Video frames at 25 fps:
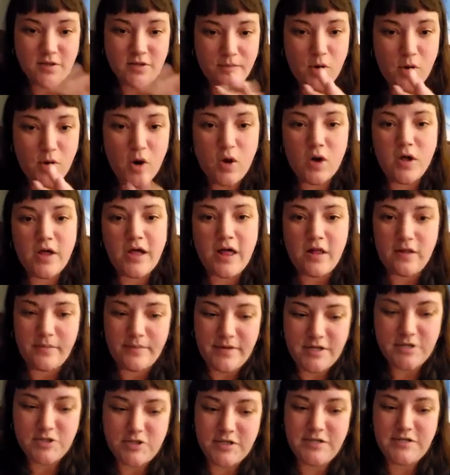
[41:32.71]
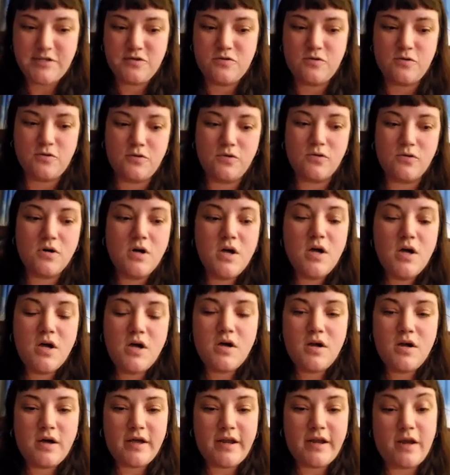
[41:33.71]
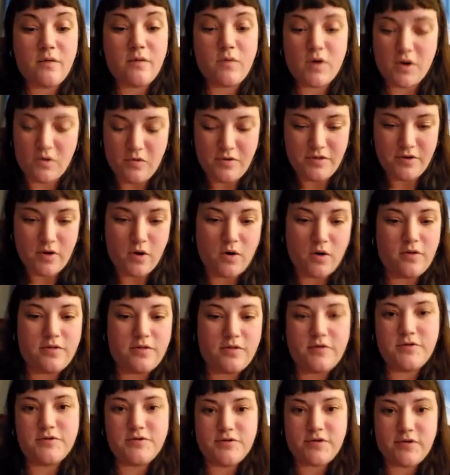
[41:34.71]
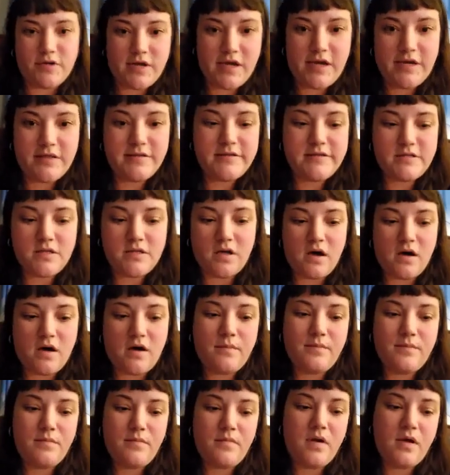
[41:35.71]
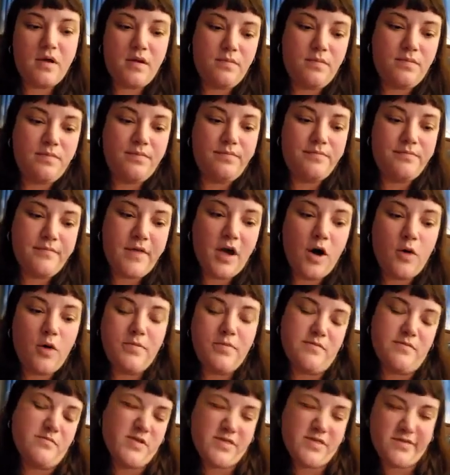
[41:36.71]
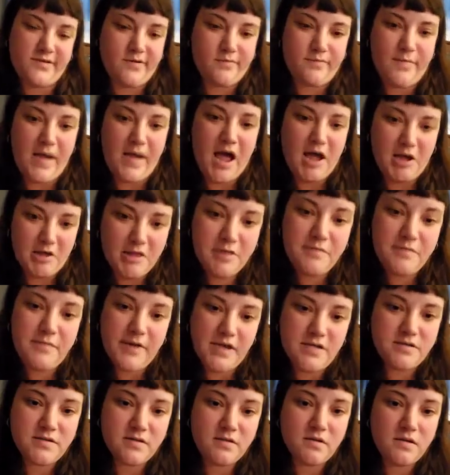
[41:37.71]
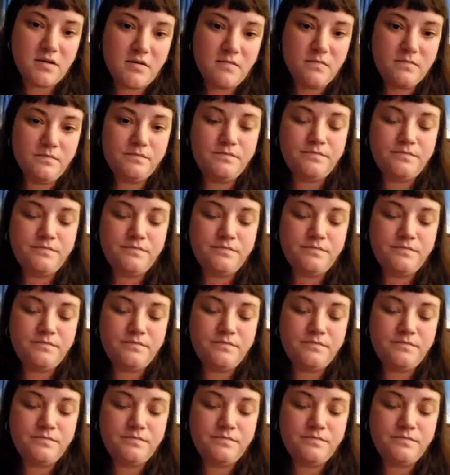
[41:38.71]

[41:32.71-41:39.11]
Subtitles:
So I'm all elementary school and I work with all those grades and help them with their math basically.